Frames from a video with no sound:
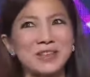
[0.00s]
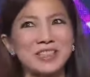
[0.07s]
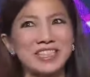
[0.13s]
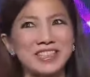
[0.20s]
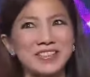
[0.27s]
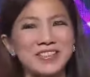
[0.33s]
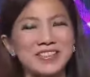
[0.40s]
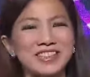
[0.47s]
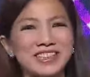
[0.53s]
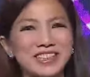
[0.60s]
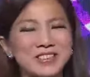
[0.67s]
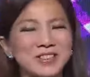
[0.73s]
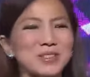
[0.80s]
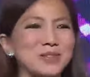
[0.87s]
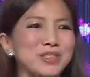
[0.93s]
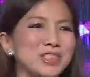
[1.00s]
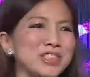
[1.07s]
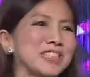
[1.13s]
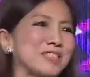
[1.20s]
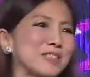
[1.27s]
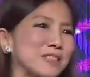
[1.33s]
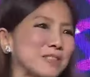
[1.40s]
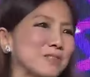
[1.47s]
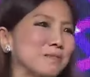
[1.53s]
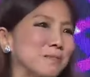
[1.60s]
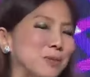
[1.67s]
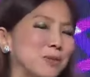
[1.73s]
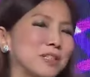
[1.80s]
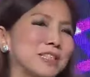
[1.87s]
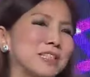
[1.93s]
turn on the kill switch is also
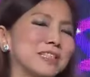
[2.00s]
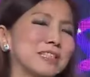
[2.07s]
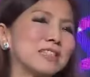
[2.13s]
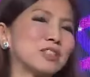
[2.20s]
important.